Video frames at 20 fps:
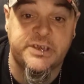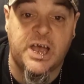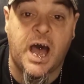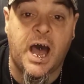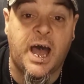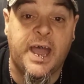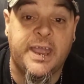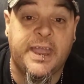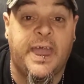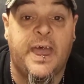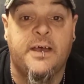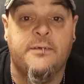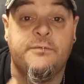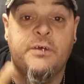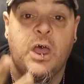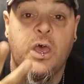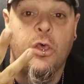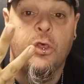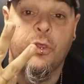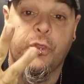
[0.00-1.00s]
I have
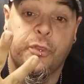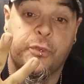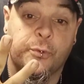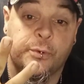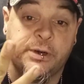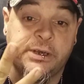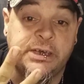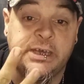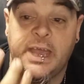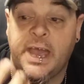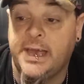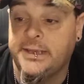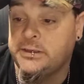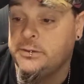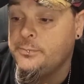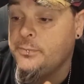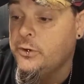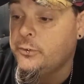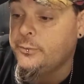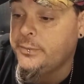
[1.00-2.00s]
3 at
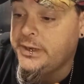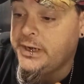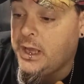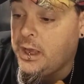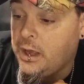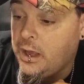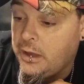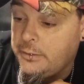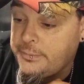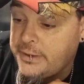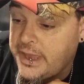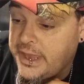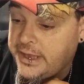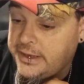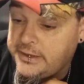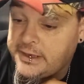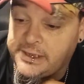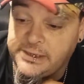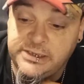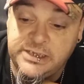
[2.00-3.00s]
the moment,
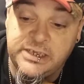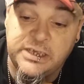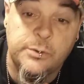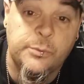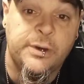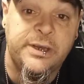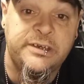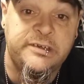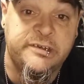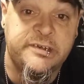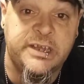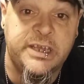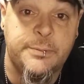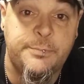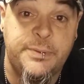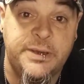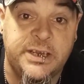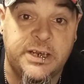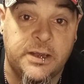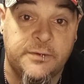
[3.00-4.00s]
and I can't wait till they
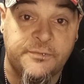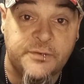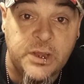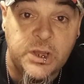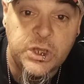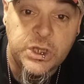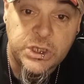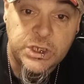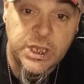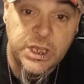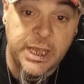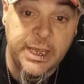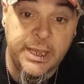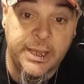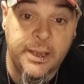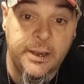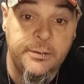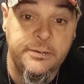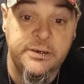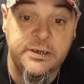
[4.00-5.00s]
get big enough
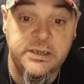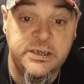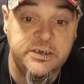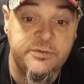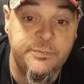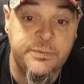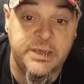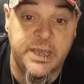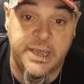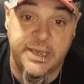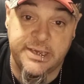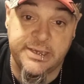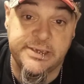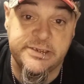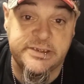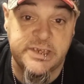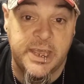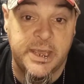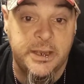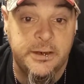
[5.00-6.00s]
and give me
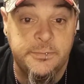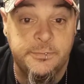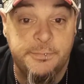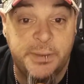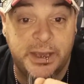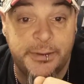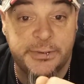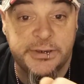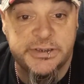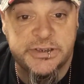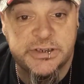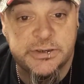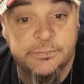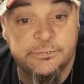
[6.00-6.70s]
eggs and babies.